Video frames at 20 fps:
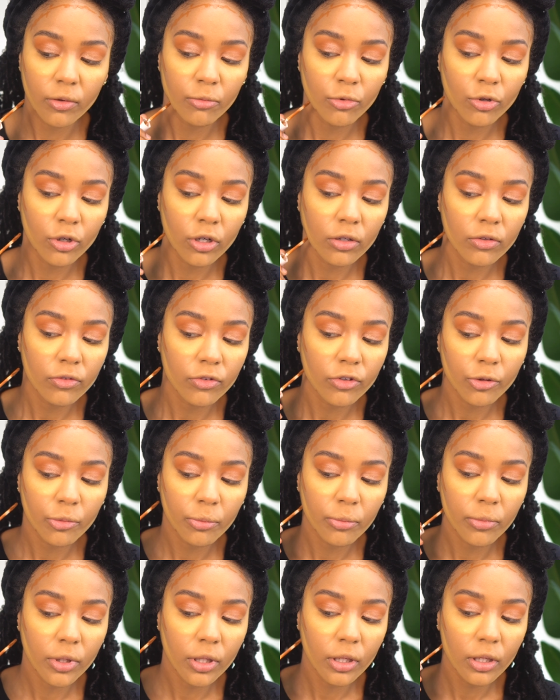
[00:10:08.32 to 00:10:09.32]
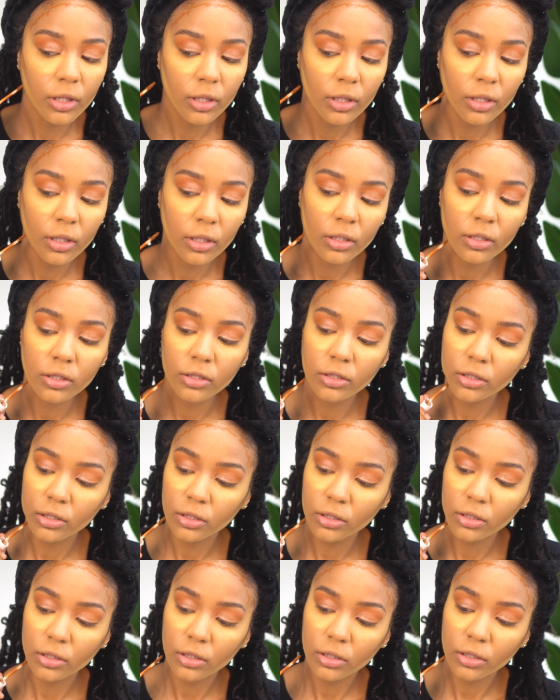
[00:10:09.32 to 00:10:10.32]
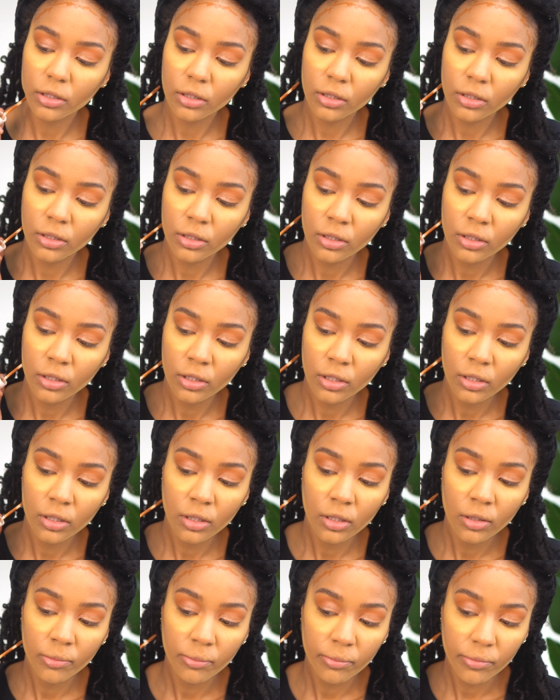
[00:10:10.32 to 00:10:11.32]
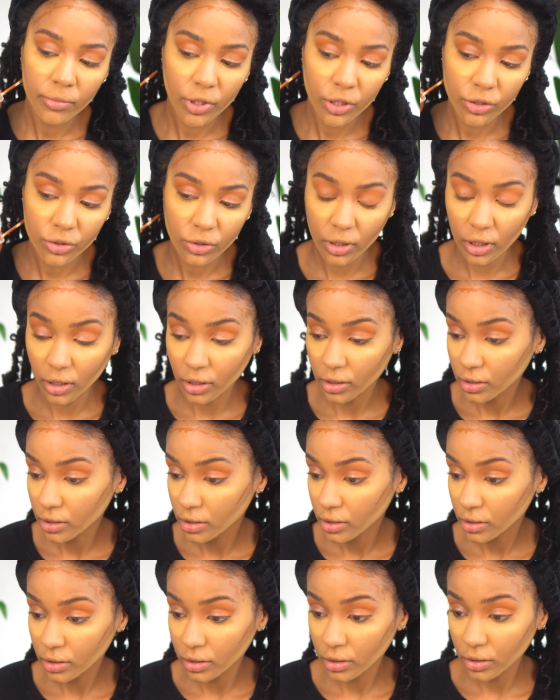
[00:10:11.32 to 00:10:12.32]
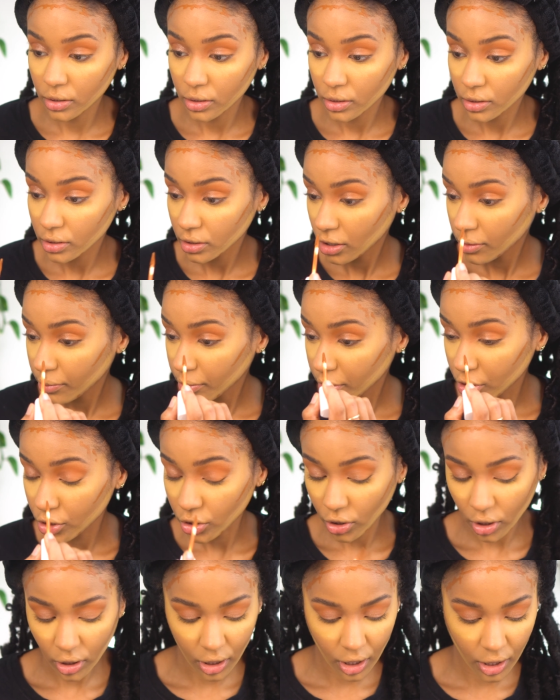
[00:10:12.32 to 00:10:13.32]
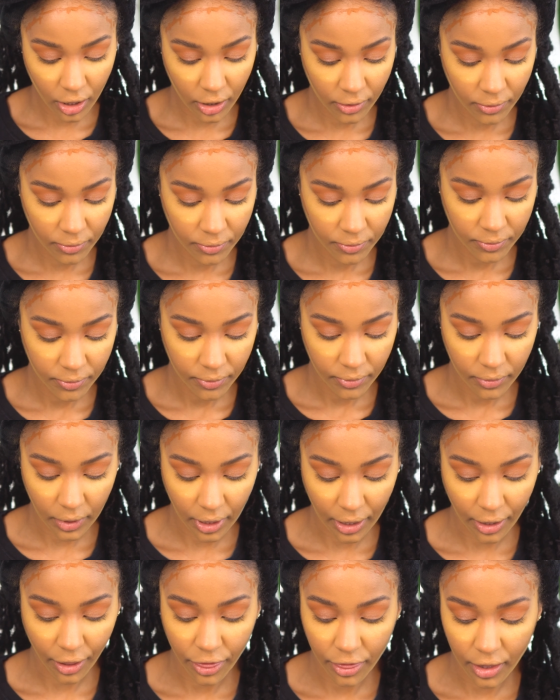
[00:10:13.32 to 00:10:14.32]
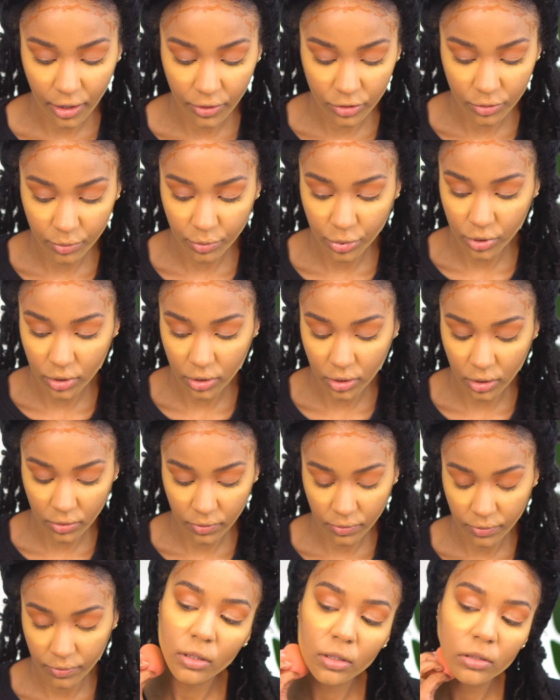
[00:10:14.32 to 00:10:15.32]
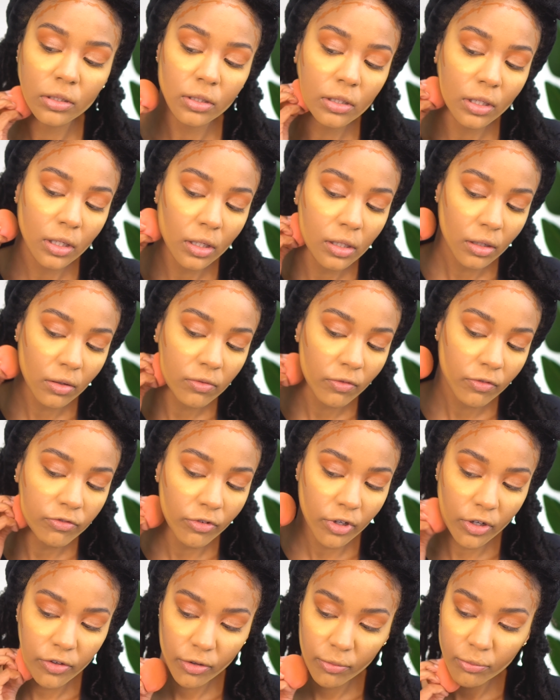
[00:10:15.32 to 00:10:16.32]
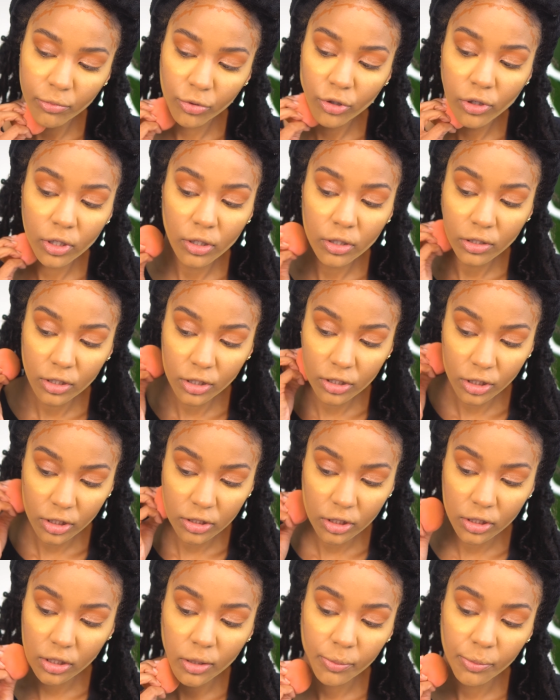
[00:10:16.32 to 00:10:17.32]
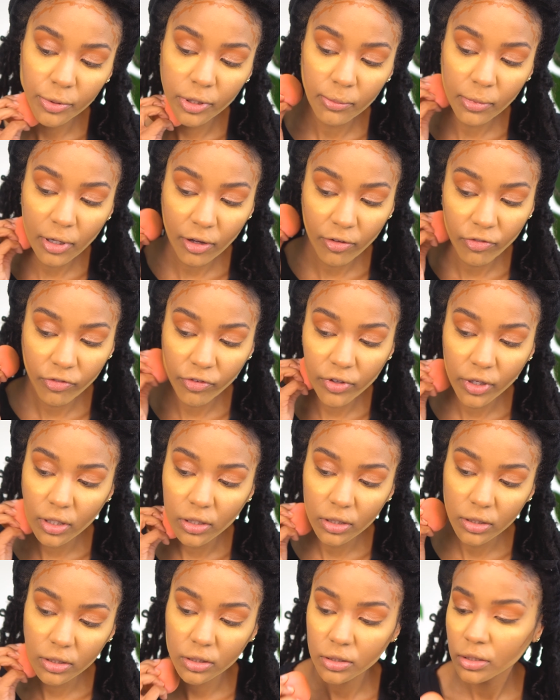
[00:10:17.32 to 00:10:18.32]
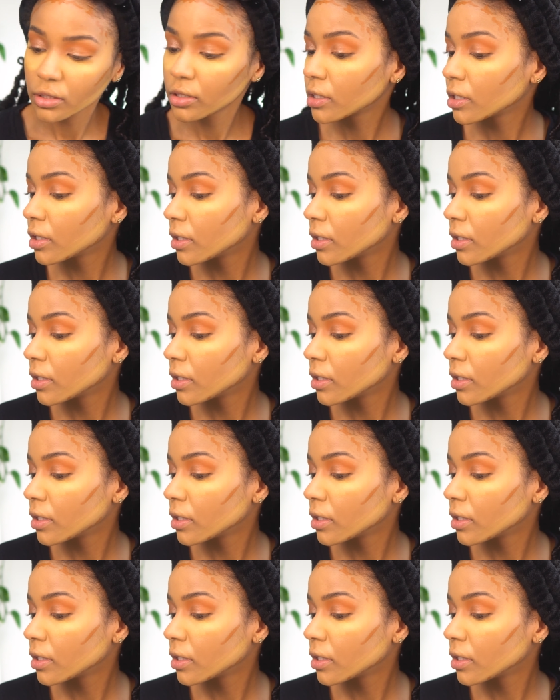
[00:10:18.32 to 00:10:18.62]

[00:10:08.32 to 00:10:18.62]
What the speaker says: important for me to make sure that concealer is on my jawline, like 1000%. It's like very important to shaping my face